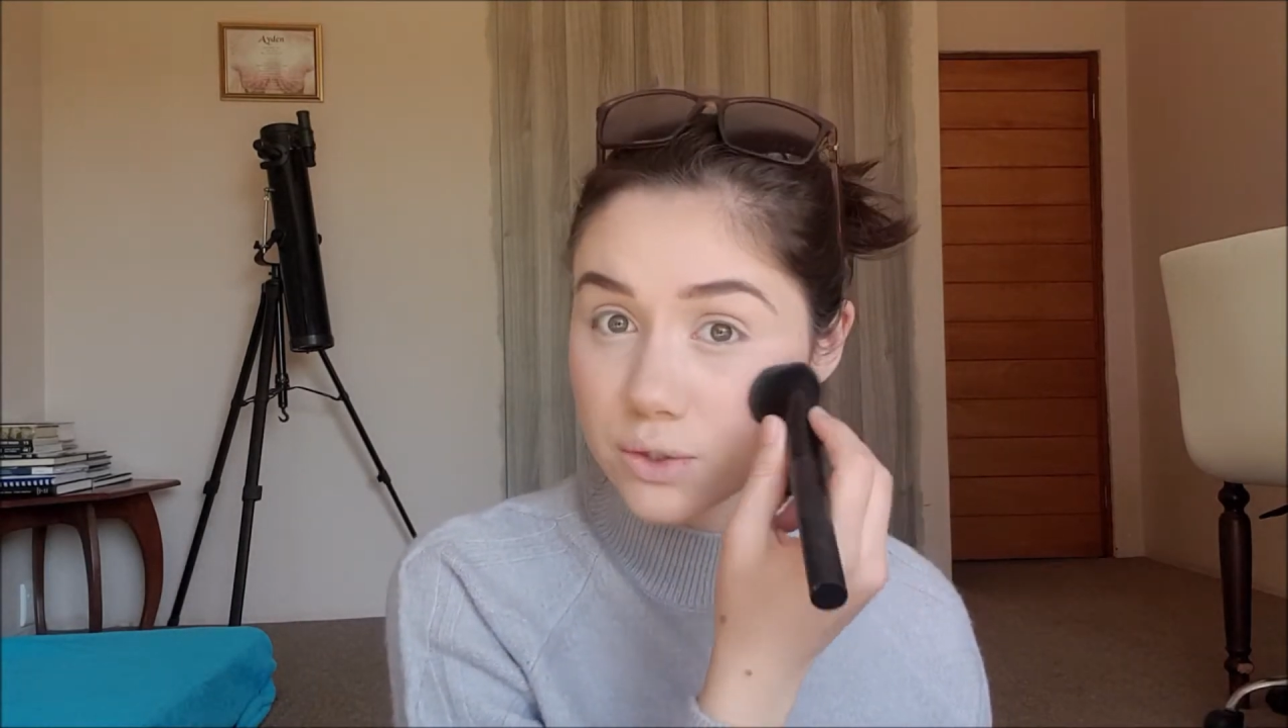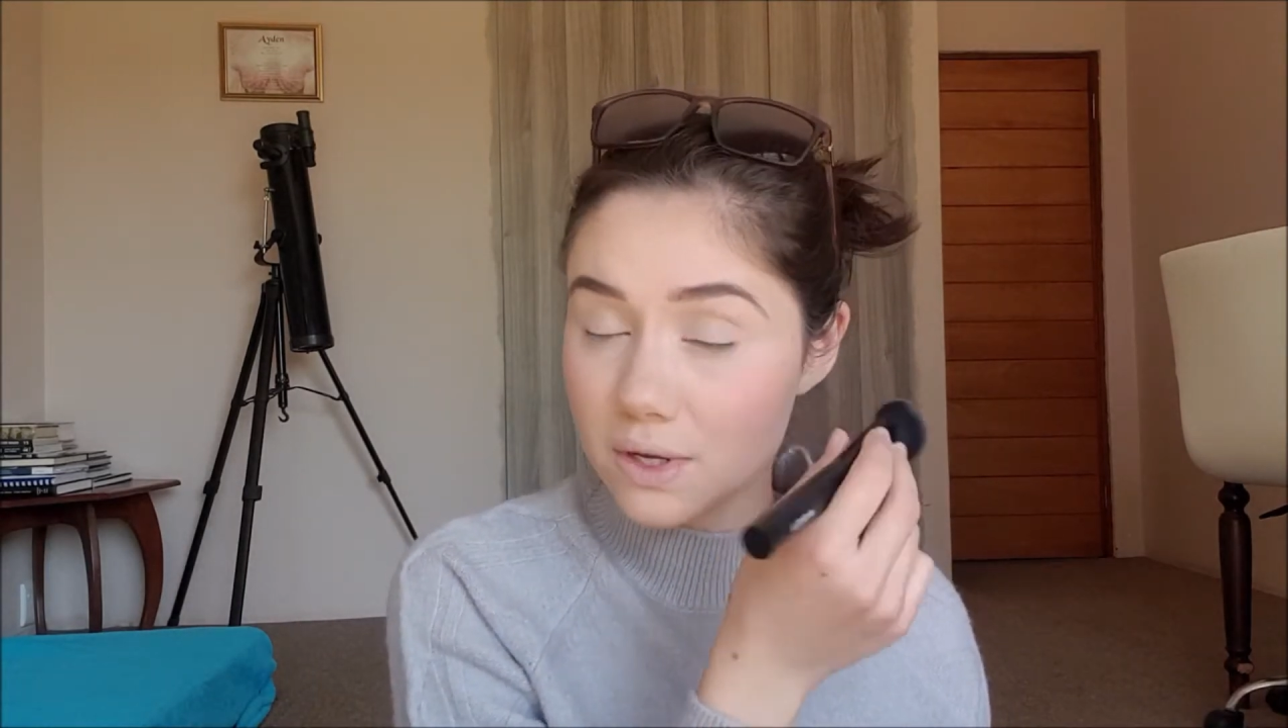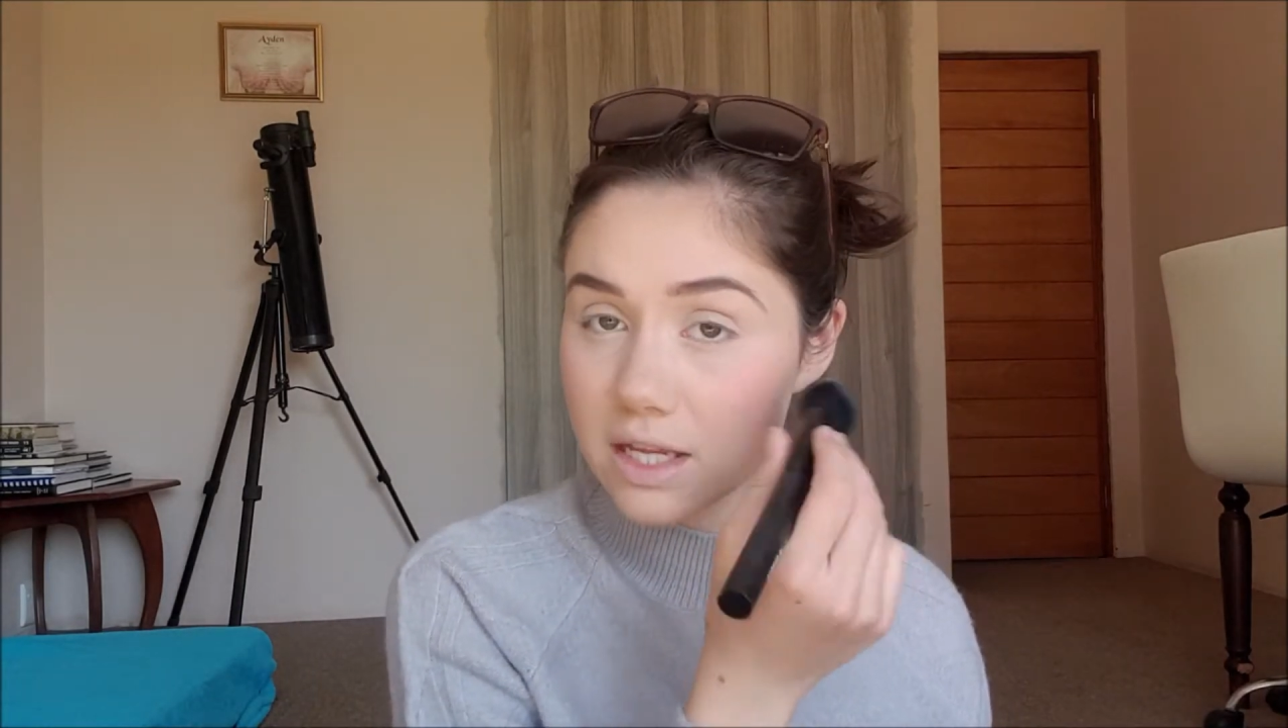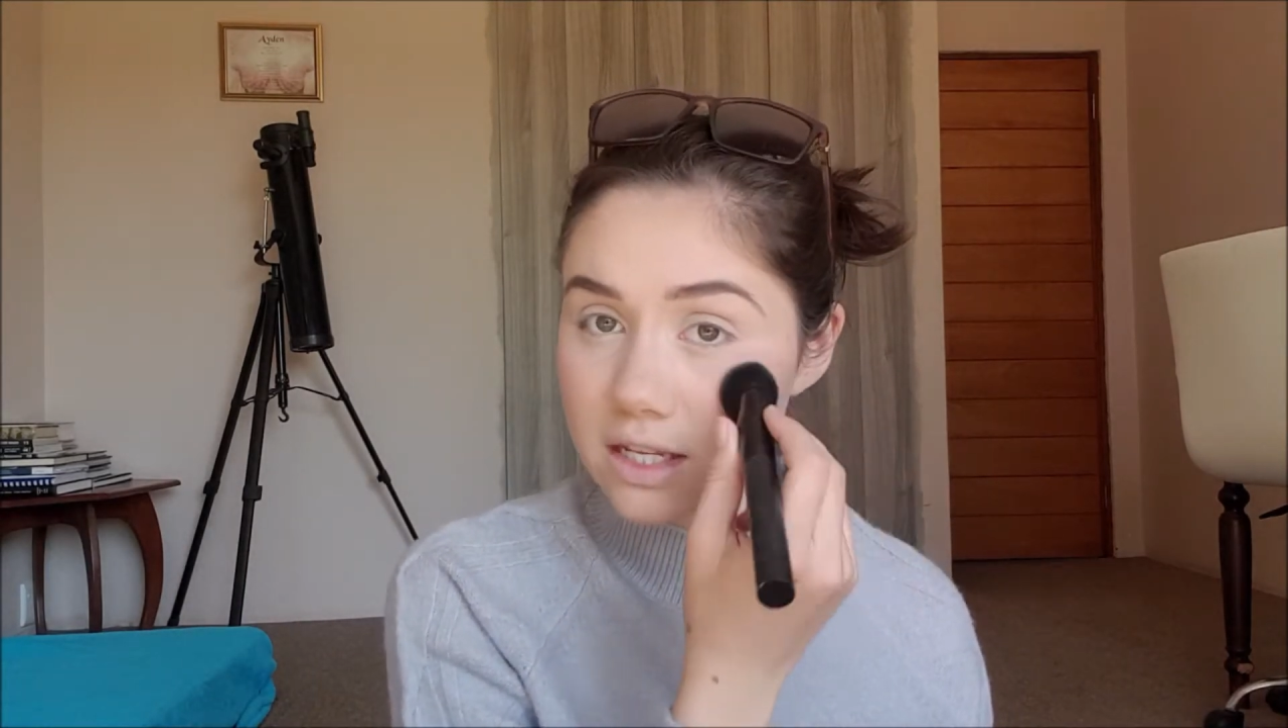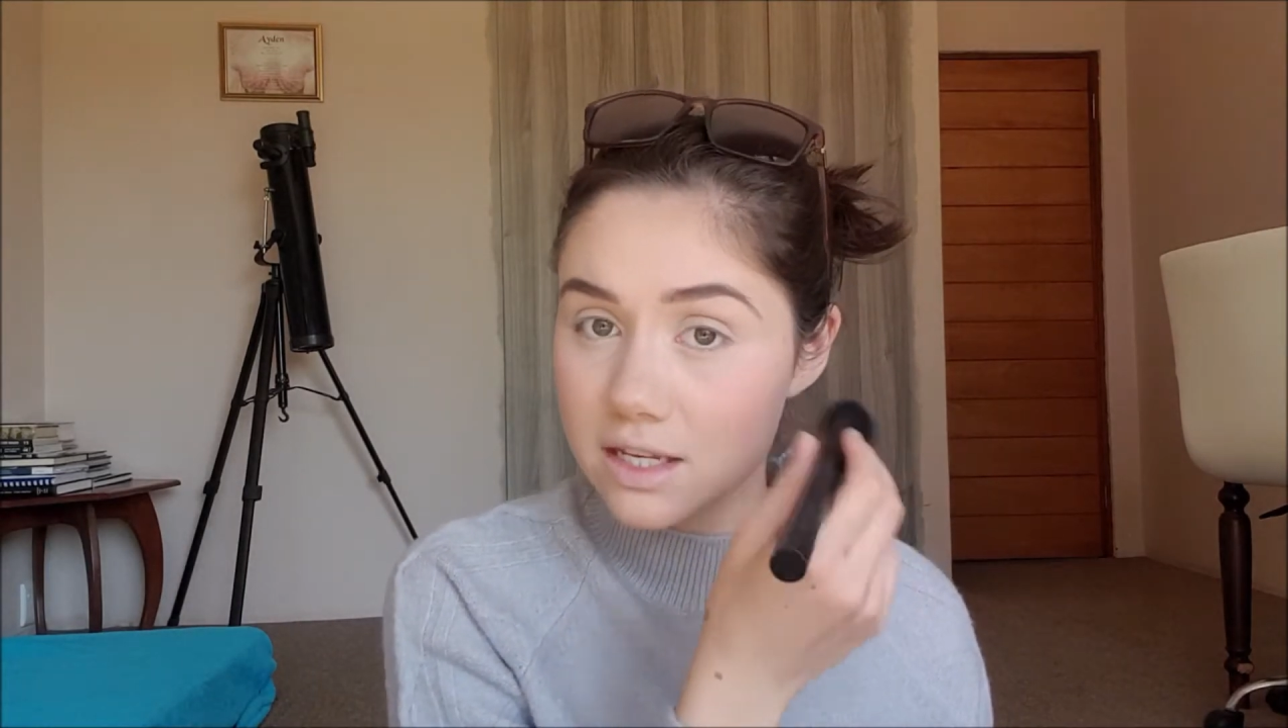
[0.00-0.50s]
you
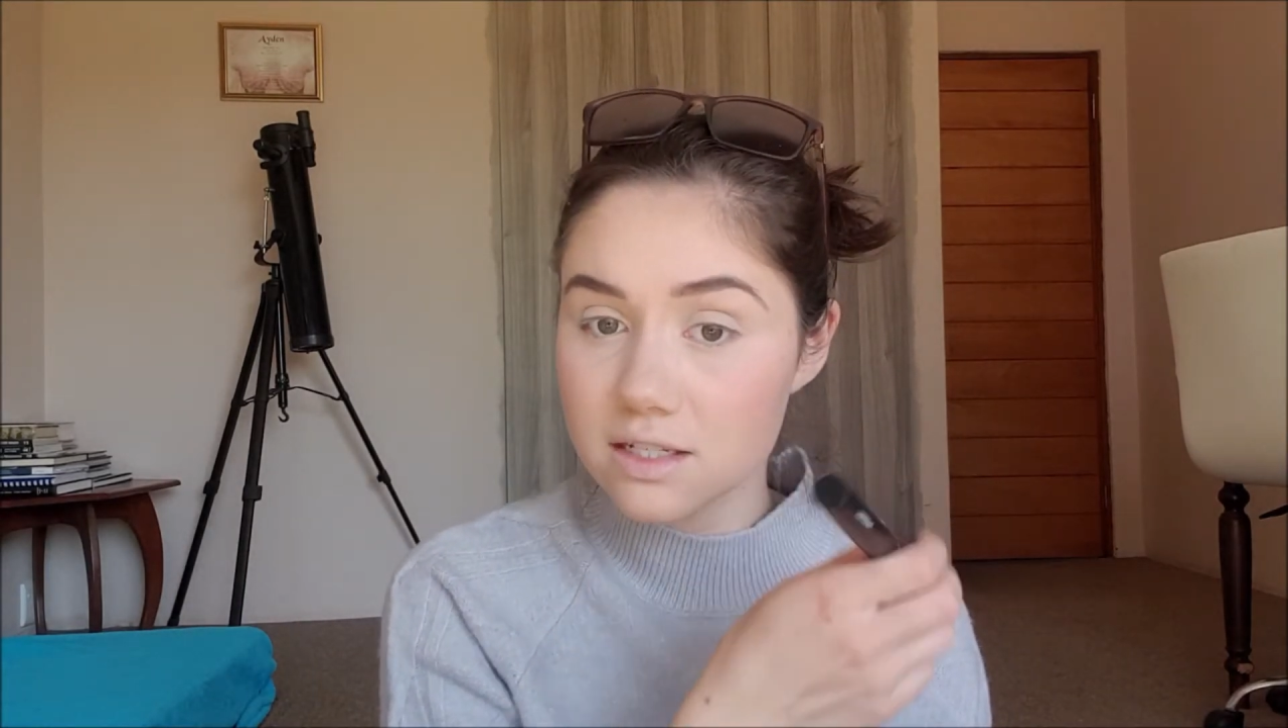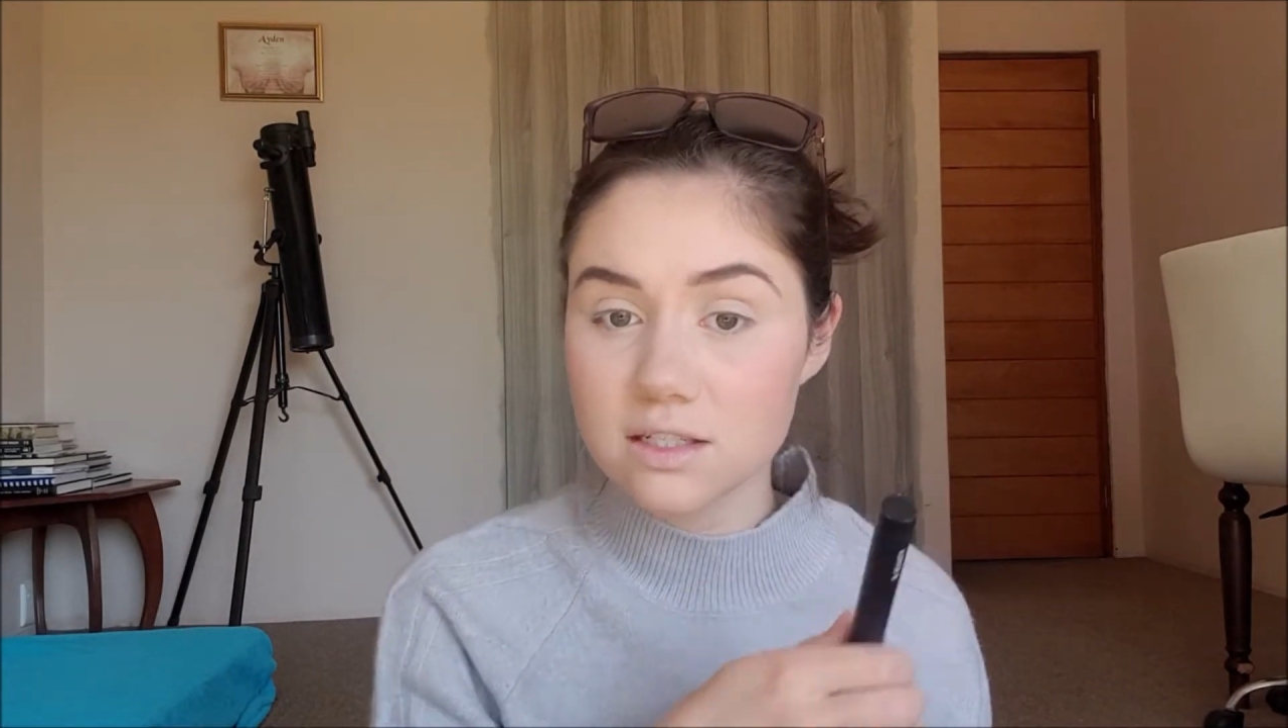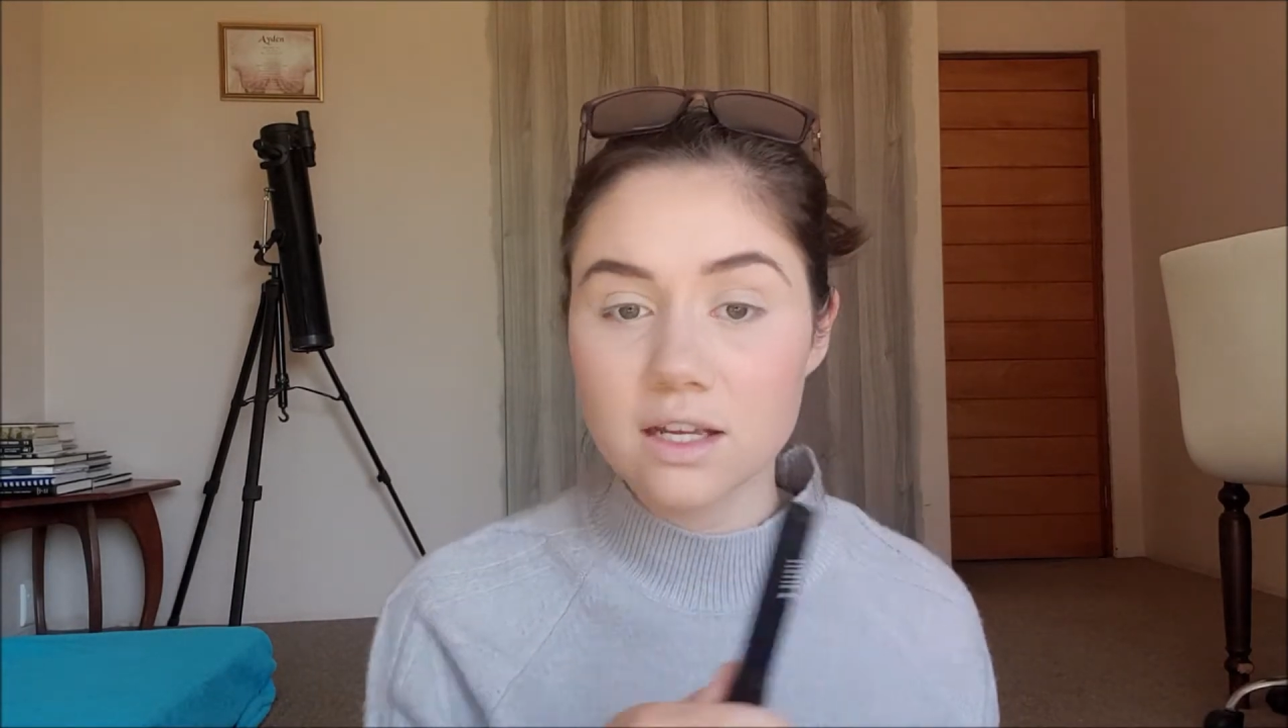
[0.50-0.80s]
in.